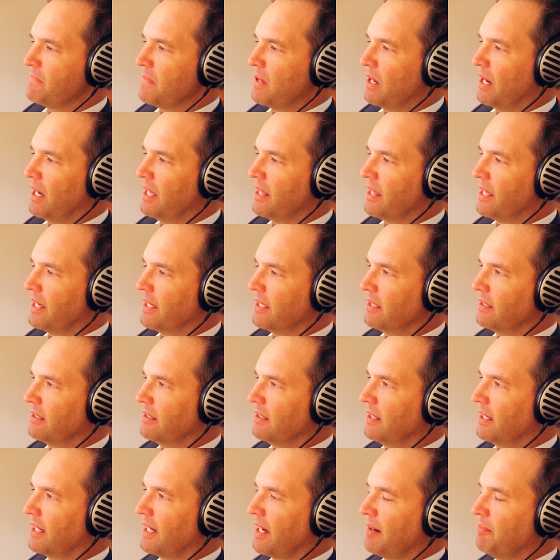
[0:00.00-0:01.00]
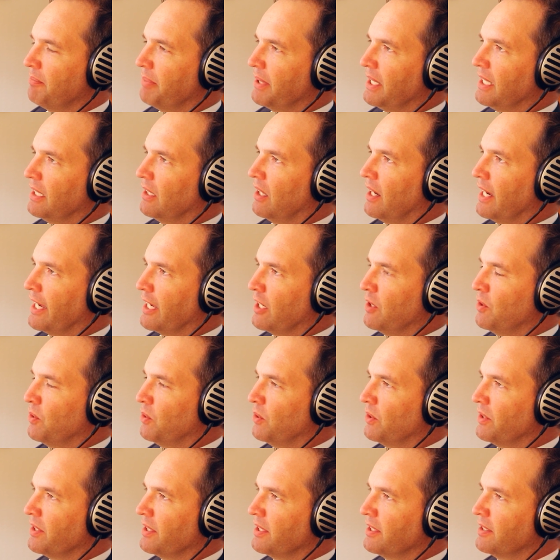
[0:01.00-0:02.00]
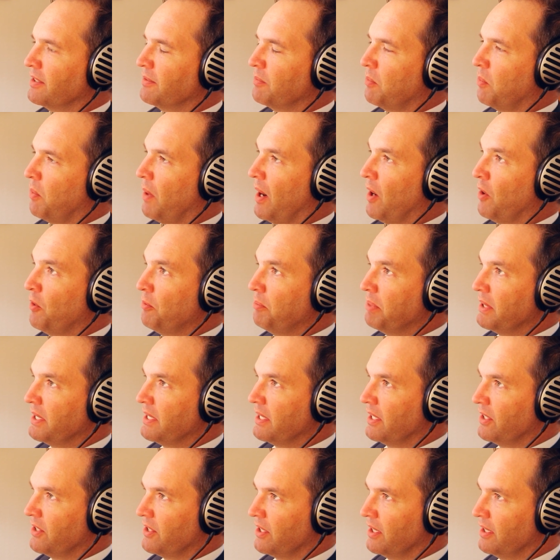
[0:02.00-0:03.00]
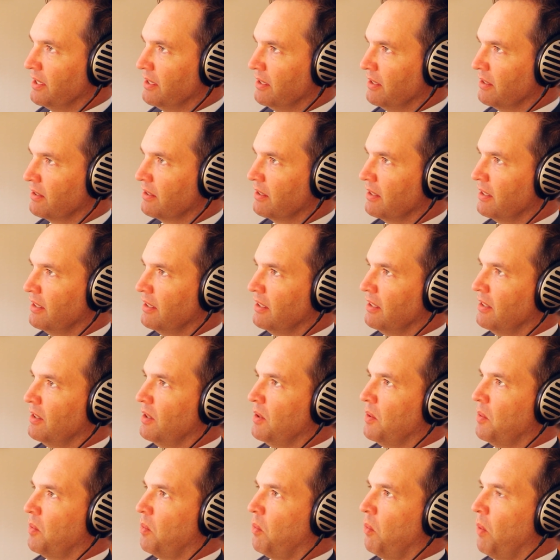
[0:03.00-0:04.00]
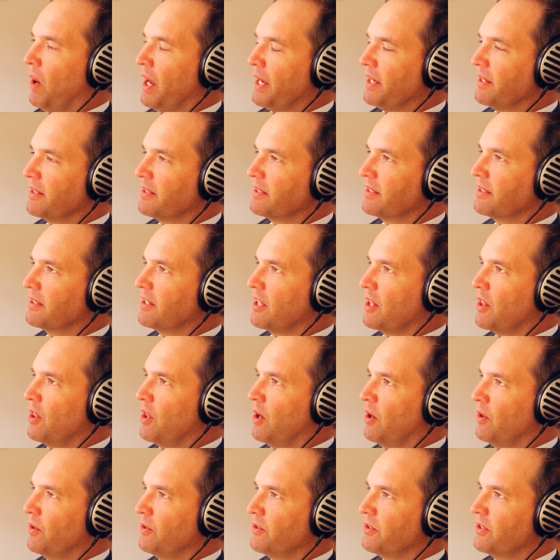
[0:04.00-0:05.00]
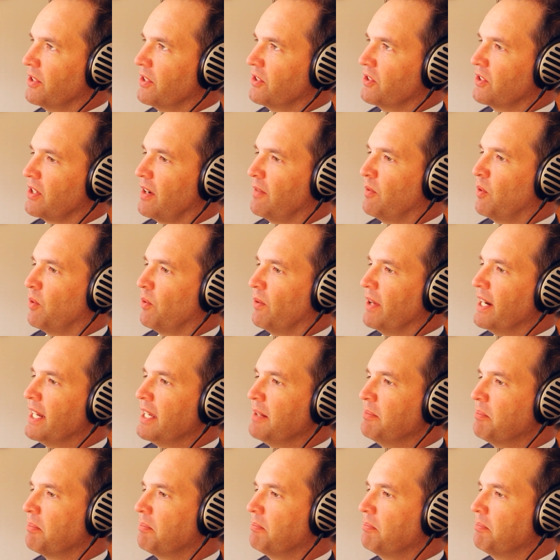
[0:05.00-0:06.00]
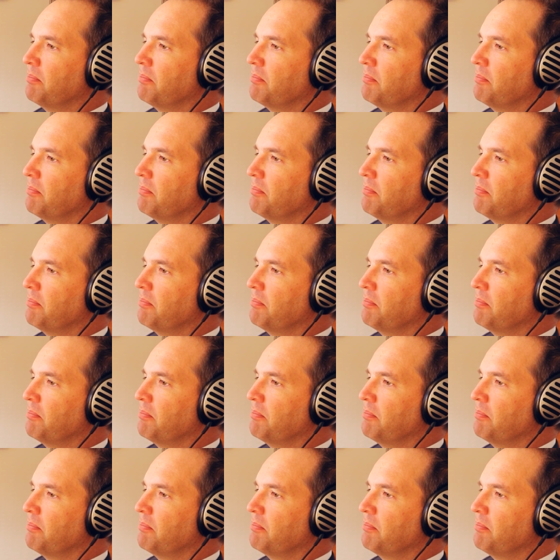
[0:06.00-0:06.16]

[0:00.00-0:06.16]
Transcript: I think a company like yours is well positioned once those shovel-ready